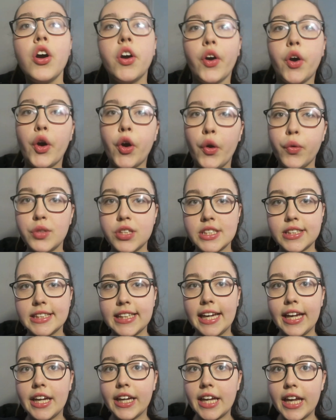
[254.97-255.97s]
hope to
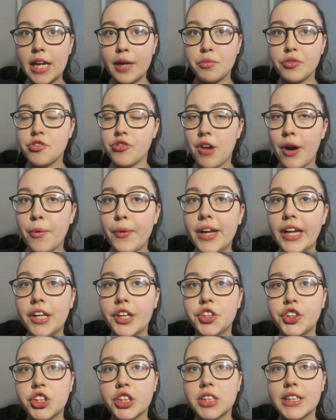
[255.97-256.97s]
see it keep growing
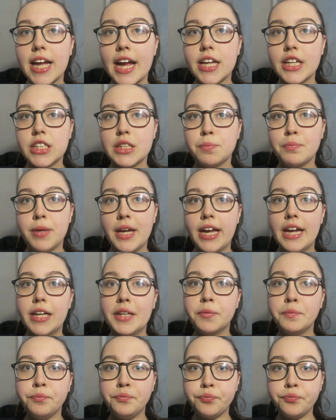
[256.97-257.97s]
and just getting as big